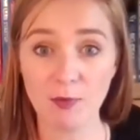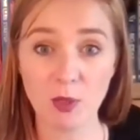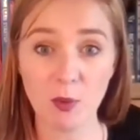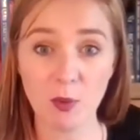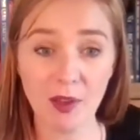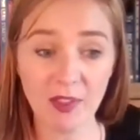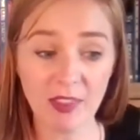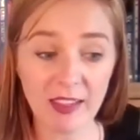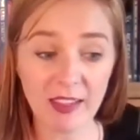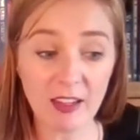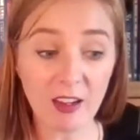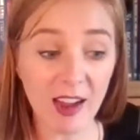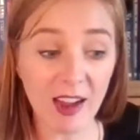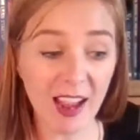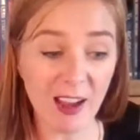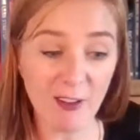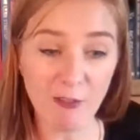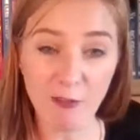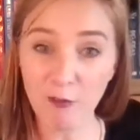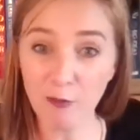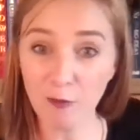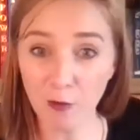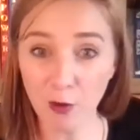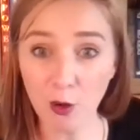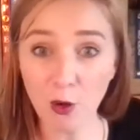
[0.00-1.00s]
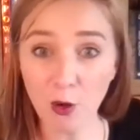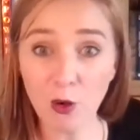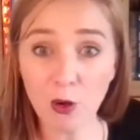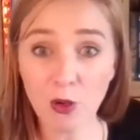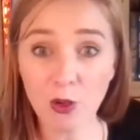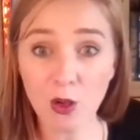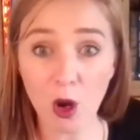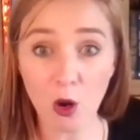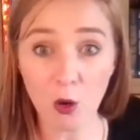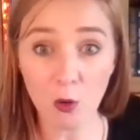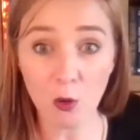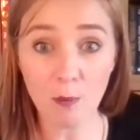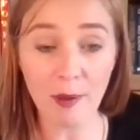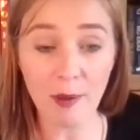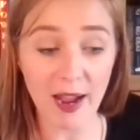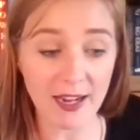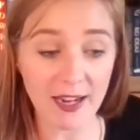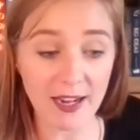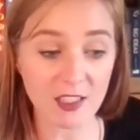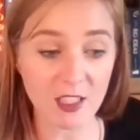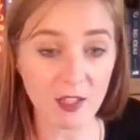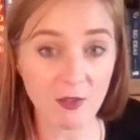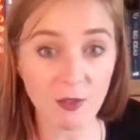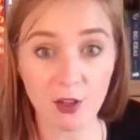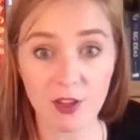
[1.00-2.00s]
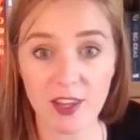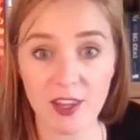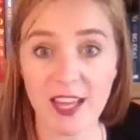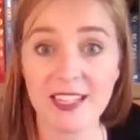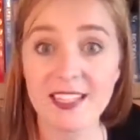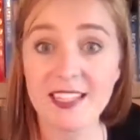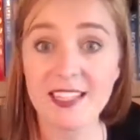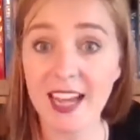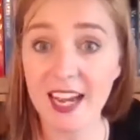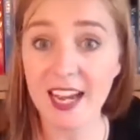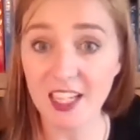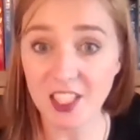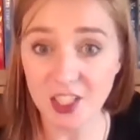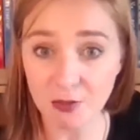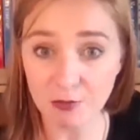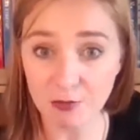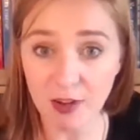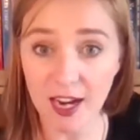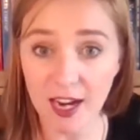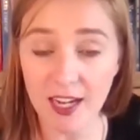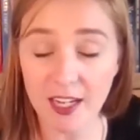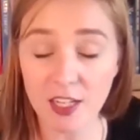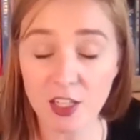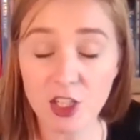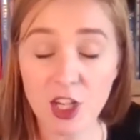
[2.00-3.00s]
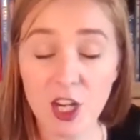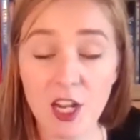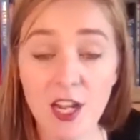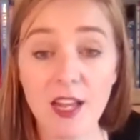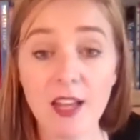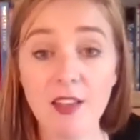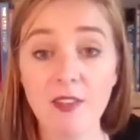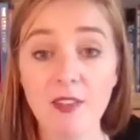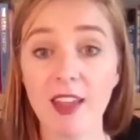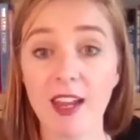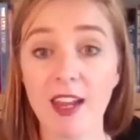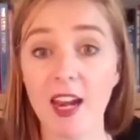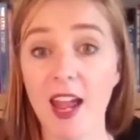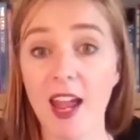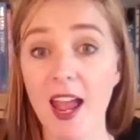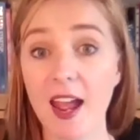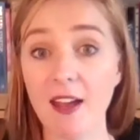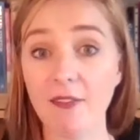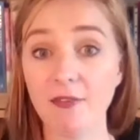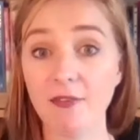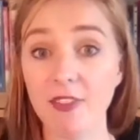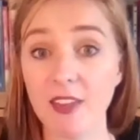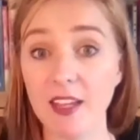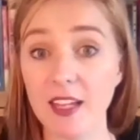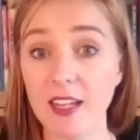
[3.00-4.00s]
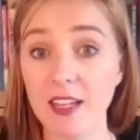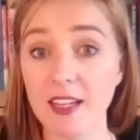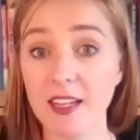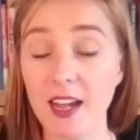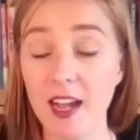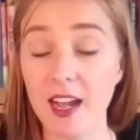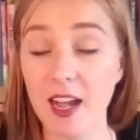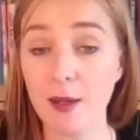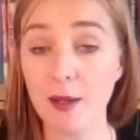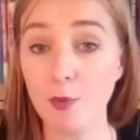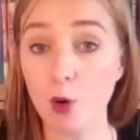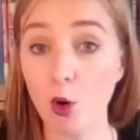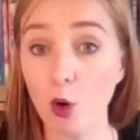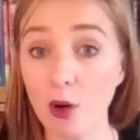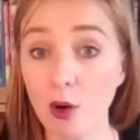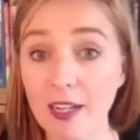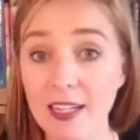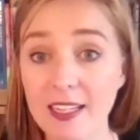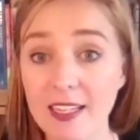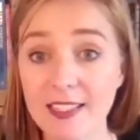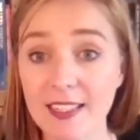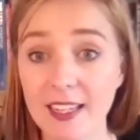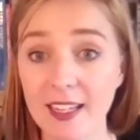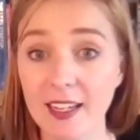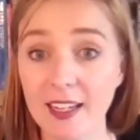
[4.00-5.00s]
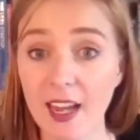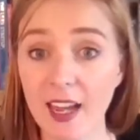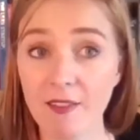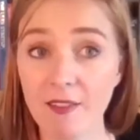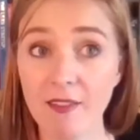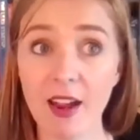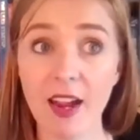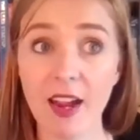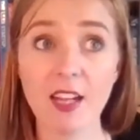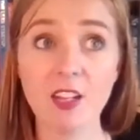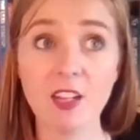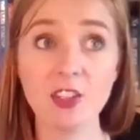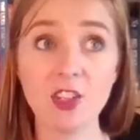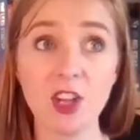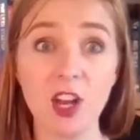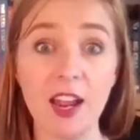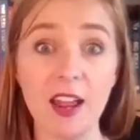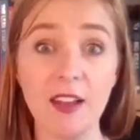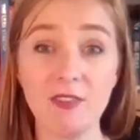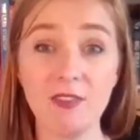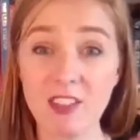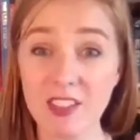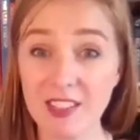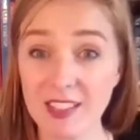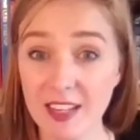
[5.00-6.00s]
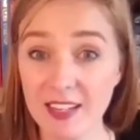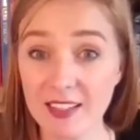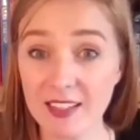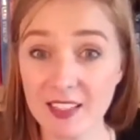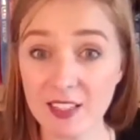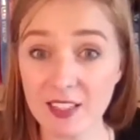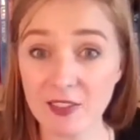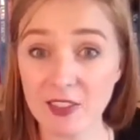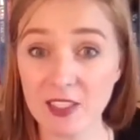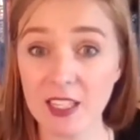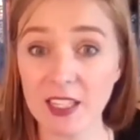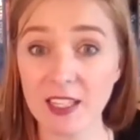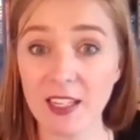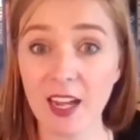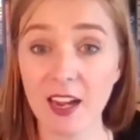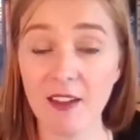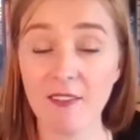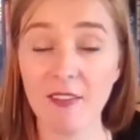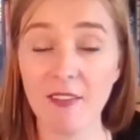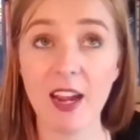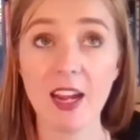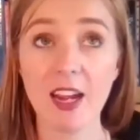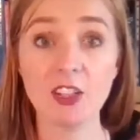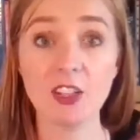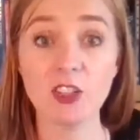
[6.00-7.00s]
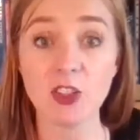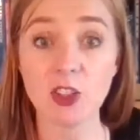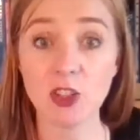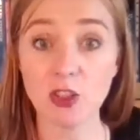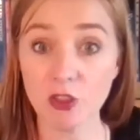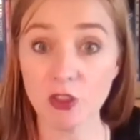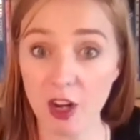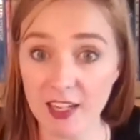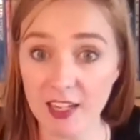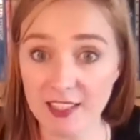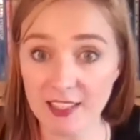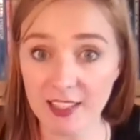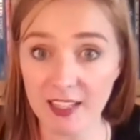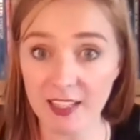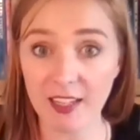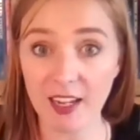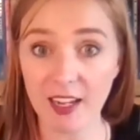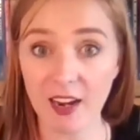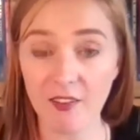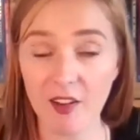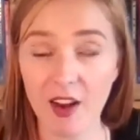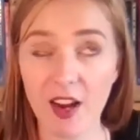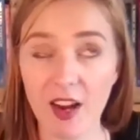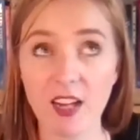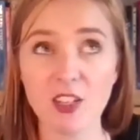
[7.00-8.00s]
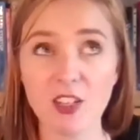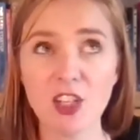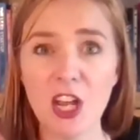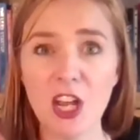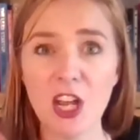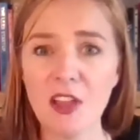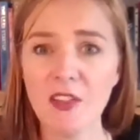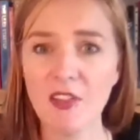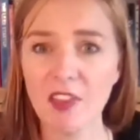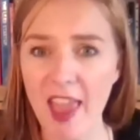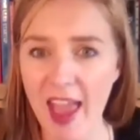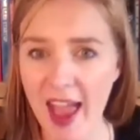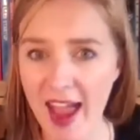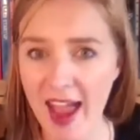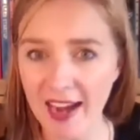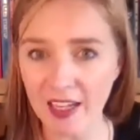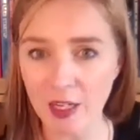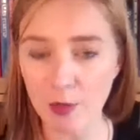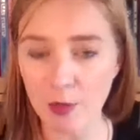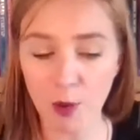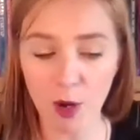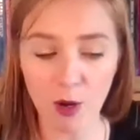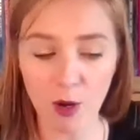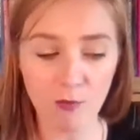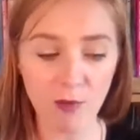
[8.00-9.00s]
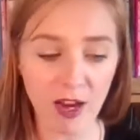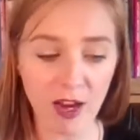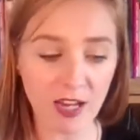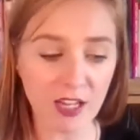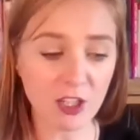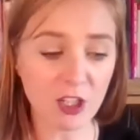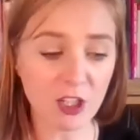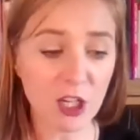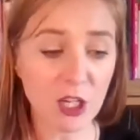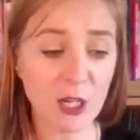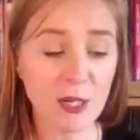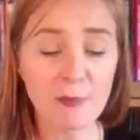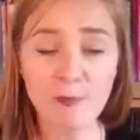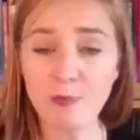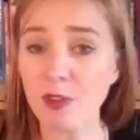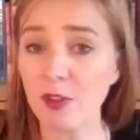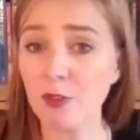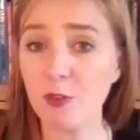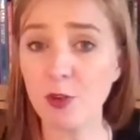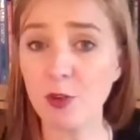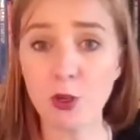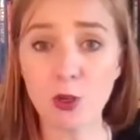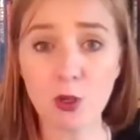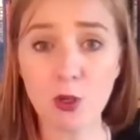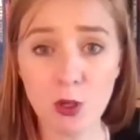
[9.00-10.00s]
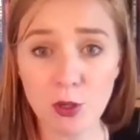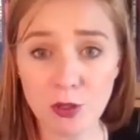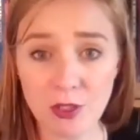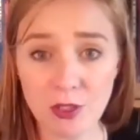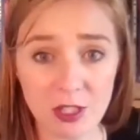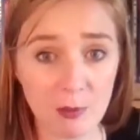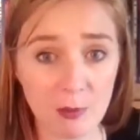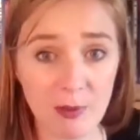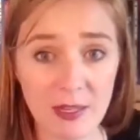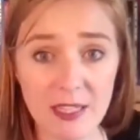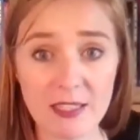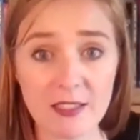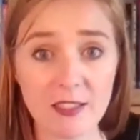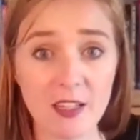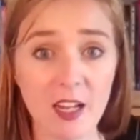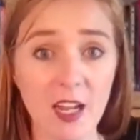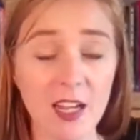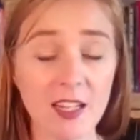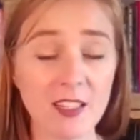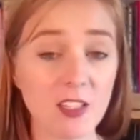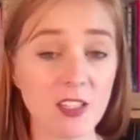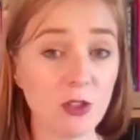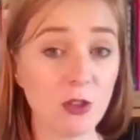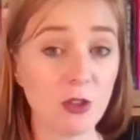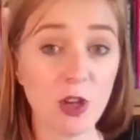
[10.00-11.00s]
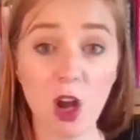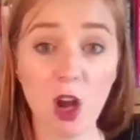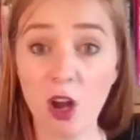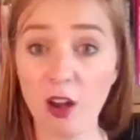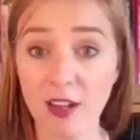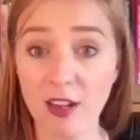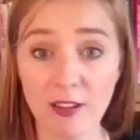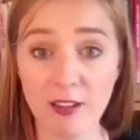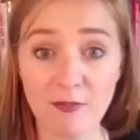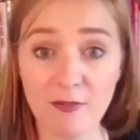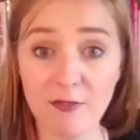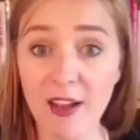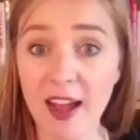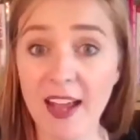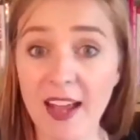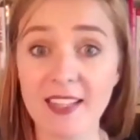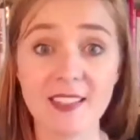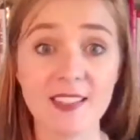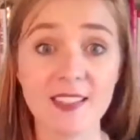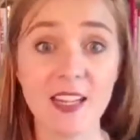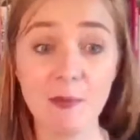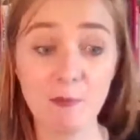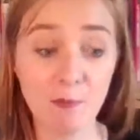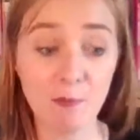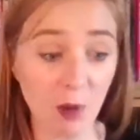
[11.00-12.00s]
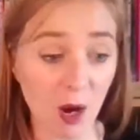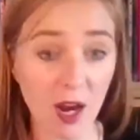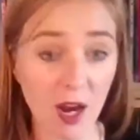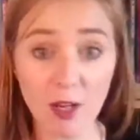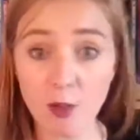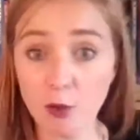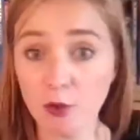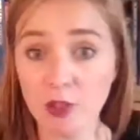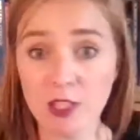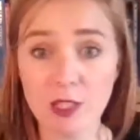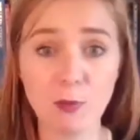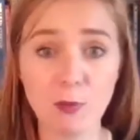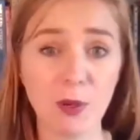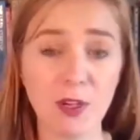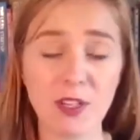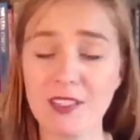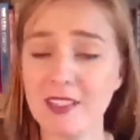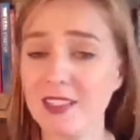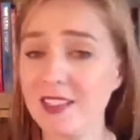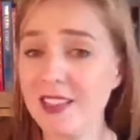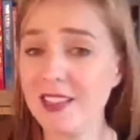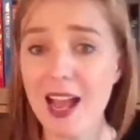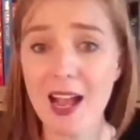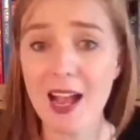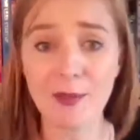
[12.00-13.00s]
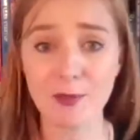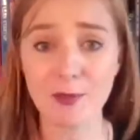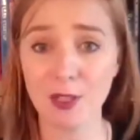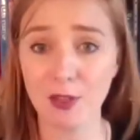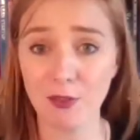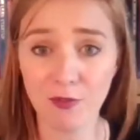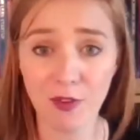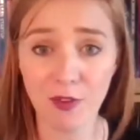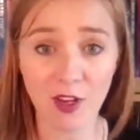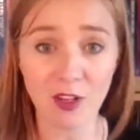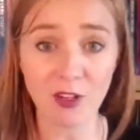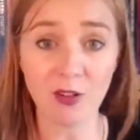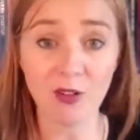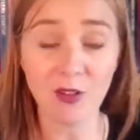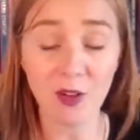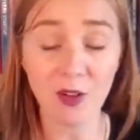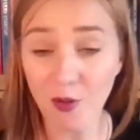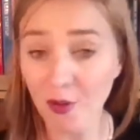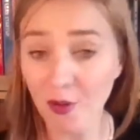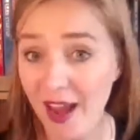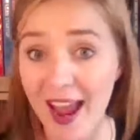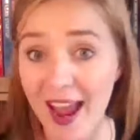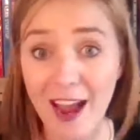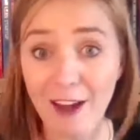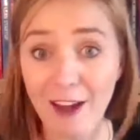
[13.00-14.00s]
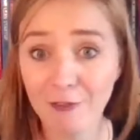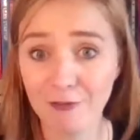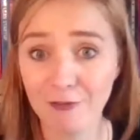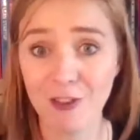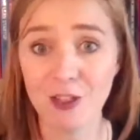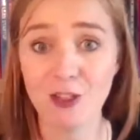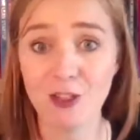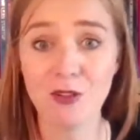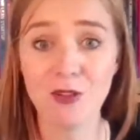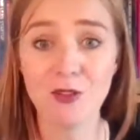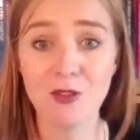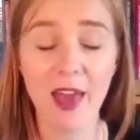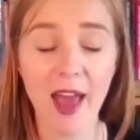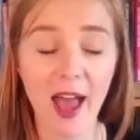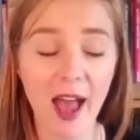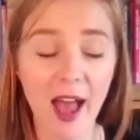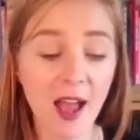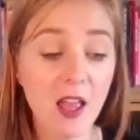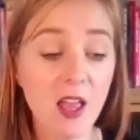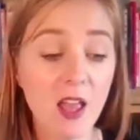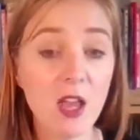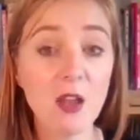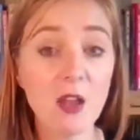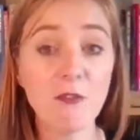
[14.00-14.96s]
So I think I have 4 gold bags that have got the anti-aging range. Then I have the oily skincare range, I have the sensitive skincare range, the dry skincare range, the acne prone range. If you're new to the business and you can't invest in buying all these products, it's absolutely fine. You don't have to do that.